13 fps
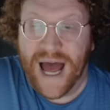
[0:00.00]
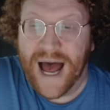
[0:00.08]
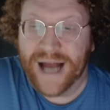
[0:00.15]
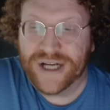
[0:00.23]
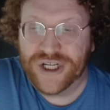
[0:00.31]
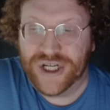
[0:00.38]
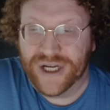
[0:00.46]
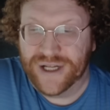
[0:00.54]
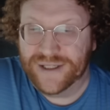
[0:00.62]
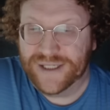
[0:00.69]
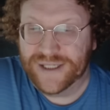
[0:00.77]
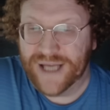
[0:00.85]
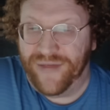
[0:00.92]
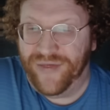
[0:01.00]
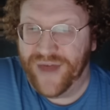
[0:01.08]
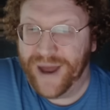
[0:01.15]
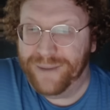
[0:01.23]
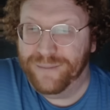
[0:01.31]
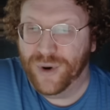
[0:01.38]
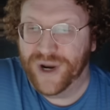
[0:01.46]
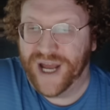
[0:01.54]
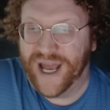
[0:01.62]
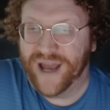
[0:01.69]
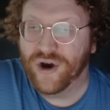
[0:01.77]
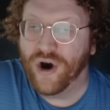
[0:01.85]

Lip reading: actions and then put a